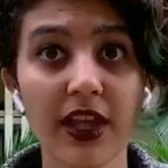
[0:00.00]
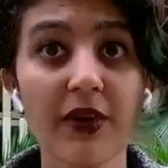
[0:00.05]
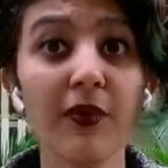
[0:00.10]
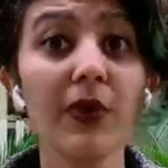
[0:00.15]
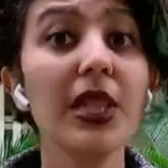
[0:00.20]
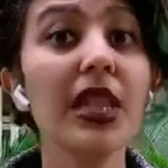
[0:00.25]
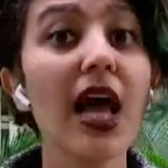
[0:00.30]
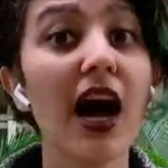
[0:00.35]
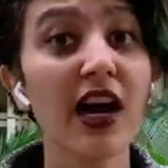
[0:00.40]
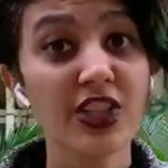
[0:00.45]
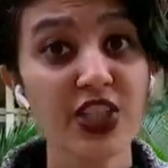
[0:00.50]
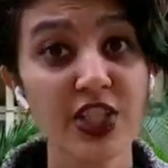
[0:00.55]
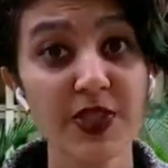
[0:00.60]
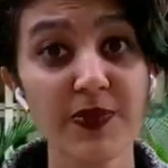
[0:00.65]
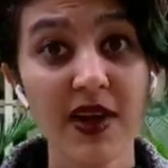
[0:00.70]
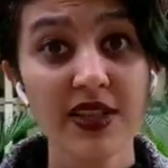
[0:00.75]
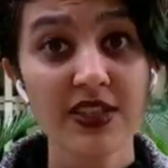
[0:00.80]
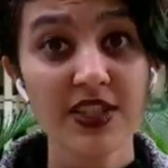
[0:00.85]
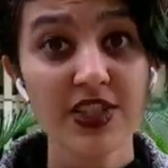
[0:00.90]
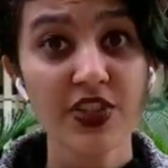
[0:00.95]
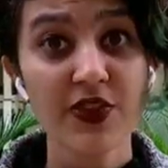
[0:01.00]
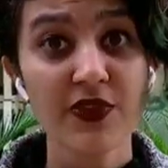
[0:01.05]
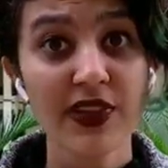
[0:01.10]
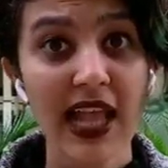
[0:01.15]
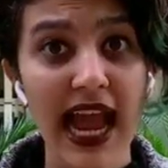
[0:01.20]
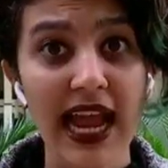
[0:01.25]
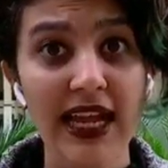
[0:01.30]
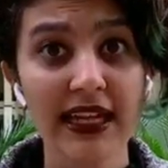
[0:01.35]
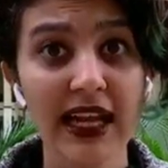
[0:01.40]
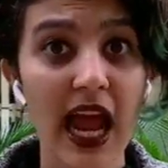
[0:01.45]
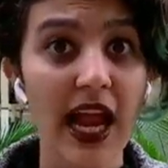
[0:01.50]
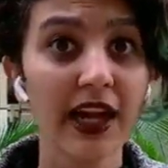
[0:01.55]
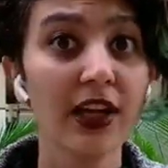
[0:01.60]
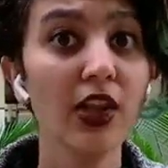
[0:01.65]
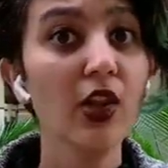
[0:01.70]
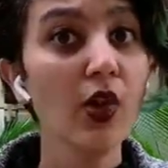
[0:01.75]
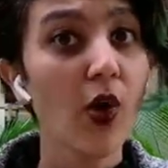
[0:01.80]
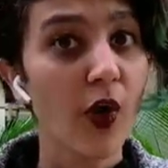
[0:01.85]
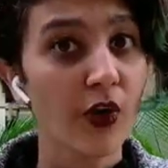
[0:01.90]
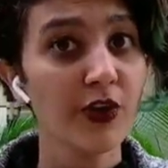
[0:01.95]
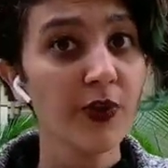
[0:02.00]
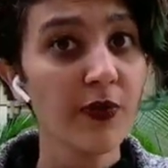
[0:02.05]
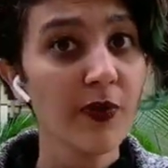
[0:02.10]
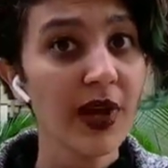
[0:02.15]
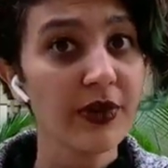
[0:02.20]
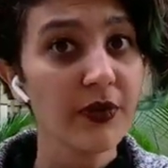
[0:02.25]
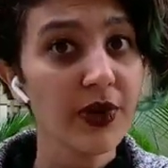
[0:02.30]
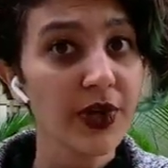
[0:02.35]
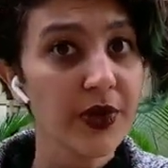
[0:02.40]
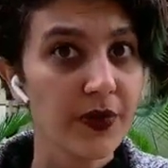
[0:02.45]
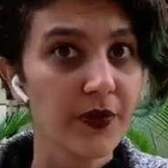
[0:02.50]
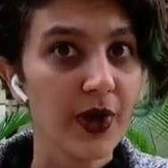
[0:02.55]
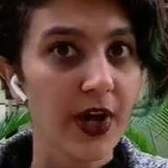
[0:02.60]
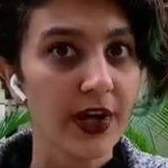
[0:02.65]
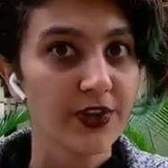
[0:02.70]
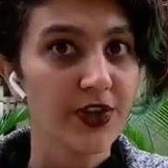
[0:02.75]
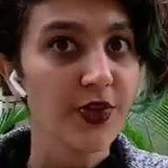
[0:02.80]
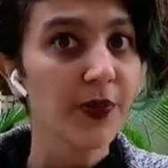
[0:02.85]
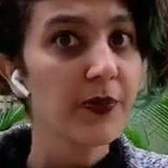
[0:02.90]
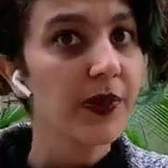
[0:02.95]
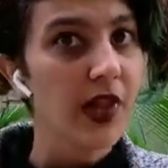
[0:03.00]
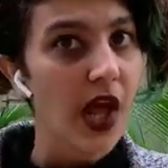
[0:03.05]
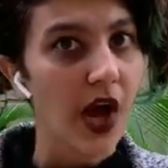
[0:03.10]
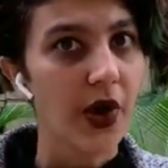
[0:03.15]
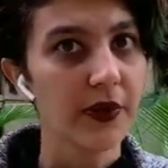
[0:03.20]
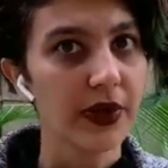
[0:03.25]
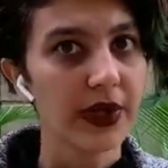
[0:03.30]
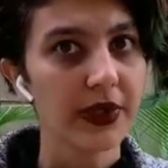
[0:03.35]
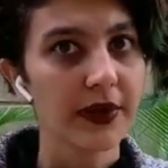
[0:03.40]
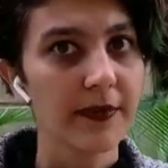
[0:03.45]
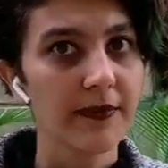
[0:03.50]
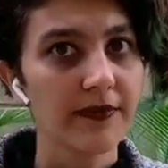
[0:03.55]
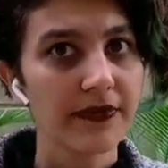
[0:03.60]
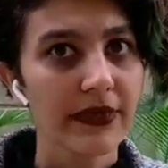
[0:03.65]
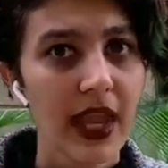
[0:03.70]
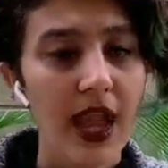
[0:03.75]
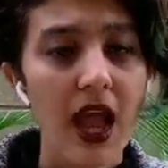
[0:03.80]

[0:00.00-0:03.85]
There were large expanses of land and a lot of men were required to plow it.